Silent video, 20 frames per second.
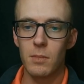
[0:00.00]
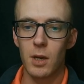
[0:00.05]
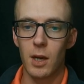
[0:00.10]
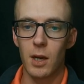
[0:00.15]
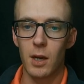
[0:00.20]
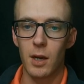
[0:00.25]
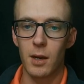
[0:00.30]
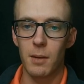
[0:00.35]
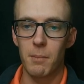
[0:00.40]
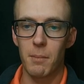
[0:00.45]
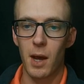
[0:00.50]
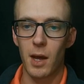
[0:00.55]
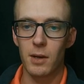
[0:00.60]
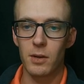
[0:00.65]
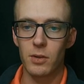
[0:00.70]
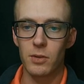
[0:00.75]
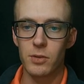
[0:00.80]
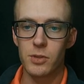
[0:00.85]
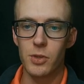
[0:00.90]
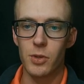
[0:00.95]
Uh,
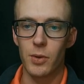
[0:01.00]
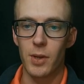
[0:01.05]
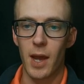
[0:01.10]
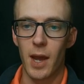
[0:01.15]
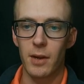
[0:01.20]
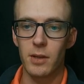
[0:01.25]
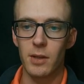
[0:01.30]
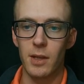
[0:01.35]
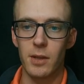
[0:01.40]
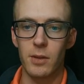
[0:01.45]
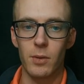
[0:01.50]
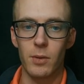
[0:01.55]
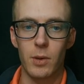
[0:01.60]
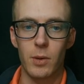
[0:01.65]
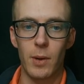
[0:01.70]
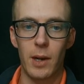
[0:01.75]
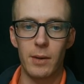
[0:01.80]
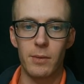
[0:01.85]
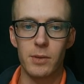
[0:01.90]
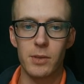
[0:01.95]
model to calculate the
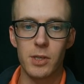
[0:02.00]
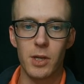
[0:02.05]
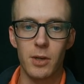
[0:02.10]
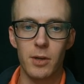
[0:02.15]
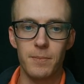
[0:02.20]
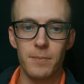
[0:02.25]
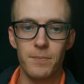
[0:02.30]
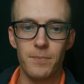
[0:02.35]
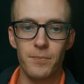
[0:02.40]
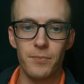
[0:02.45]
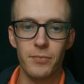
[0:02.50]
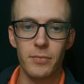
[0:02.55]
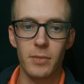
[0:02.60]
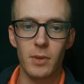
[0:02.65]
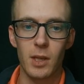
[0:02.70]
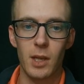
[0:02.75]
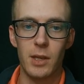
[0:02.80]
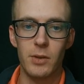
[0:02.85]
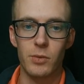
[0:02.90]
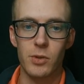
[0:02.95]
required return.
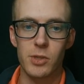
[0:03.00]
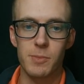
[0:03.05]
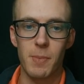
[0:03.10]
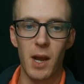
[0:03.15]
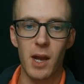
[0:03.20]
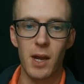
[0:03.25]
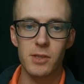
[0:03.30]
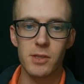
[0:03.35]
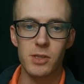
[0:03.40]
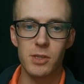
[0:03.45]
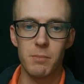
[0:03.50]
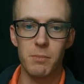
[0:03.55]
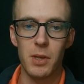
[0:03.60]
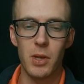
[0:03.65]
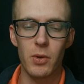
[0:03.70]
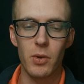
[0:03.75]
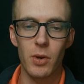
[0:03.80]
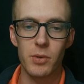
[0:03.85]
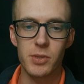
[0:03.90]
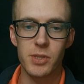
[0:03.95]
In response,
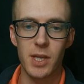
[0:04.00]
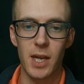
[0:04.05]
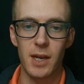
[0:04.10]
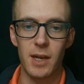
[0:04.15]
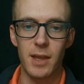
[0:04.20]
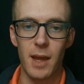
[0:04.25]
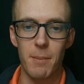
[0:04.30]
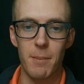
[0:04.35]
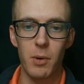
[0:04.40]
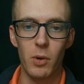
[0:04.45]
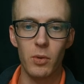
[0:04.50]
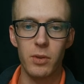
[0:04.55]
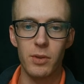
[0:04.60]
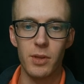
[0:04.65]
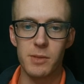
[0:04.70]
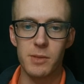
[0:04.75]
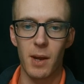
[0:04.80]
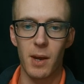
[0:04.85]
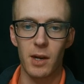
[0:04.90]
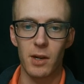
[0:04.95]
Mugo stated that both of
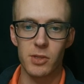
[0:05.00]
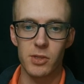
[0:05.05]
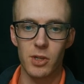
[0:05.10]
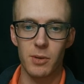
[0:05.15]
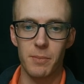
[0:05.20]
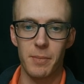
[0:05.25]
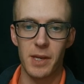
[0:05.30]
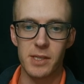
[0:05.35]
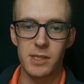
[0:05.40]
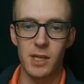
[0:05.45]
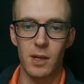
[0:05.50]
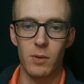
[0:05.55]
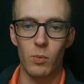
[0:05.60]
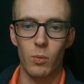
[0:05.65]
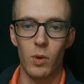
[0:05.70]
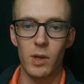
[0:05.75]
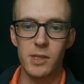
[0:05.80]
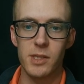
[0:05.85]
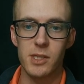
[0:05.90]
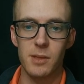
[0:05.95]
these models are based on
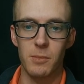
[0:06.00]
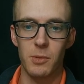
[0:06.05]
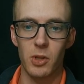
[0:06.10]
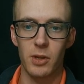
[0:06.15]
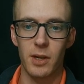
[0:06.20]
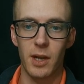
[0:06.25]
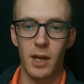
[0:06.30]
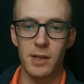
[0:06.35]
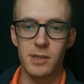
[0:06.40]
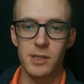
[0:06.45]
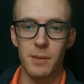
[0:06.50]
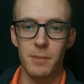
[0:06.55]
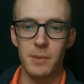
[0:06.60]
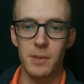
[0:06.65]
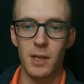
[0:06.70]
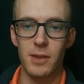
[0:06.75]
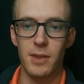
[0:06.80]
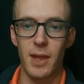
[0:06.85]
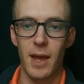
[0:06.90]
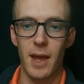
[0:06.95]
one similar
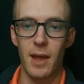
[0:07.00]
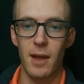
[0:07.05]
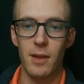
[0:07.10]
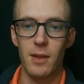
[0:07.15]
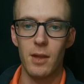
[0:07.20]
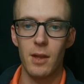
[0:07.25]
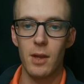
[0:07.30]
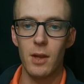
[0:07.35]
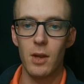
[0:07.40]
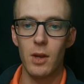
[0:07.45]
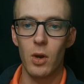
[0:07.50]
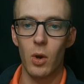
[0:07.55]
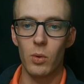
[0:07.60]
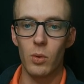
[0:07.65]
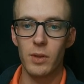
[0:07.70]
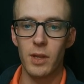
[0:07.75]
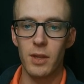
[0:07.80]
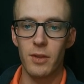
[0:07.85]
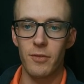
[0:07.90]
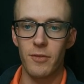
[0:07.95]
concept and that
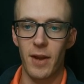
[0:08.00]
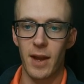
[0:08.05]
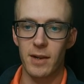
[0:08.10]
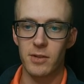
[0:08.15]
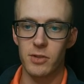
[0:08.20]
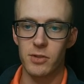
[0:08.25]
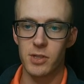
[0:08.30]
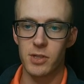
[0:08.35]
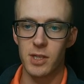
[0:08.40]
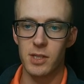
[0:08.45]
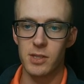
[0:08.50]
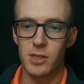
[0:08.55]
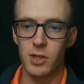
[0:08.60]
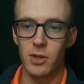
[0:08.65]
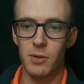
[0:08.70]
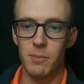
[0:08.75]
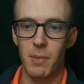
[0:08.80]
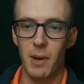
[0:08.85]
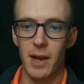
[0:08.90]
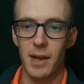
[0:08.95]
only the factors
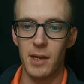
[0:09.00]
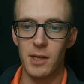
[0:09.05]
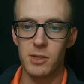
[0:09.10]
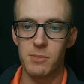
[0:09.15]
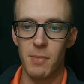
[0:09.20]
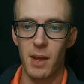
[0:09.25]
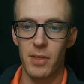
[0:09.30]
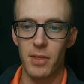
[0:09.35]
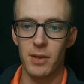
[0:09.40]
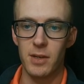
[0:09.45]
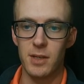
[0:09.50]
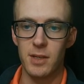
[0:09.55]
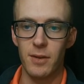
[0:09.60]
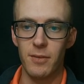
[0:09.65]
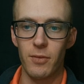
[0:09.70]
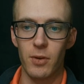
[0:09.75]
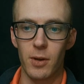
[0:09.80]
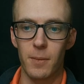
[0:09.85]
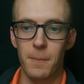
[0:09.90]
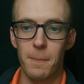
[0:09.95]
considered by each method
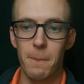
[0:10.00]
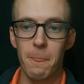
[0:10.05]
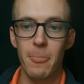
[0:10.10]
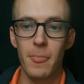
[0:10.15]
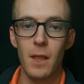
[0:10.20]
differ.